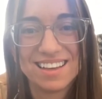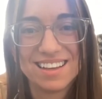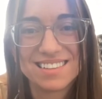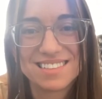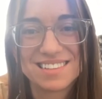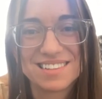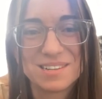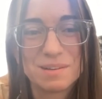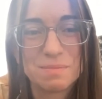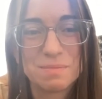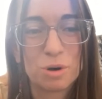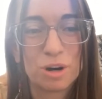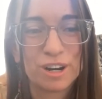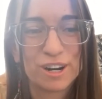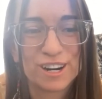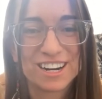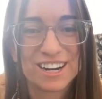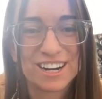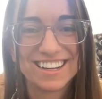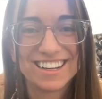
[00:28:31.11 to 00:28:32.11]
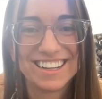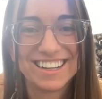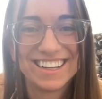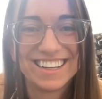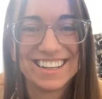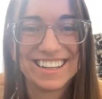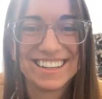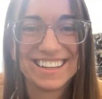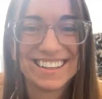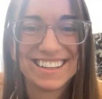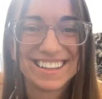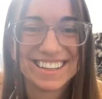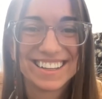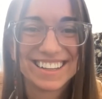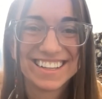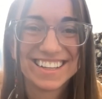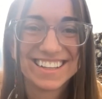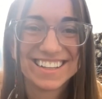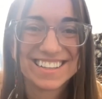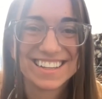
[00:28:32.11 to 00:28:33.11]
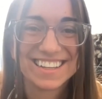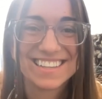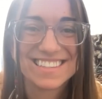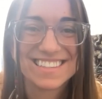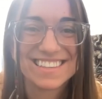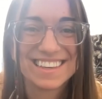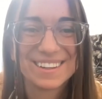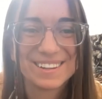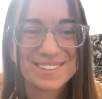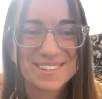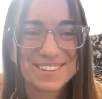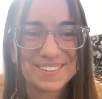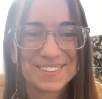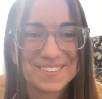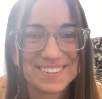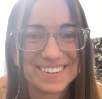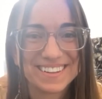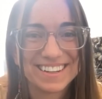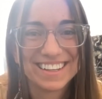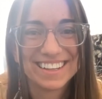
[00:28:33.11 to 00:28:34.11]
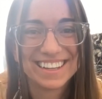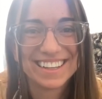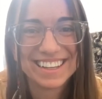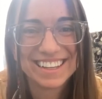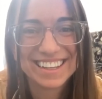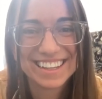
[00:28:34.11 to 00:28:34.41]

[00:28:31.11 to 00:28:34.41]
It's a deep honor. Like seeing your children.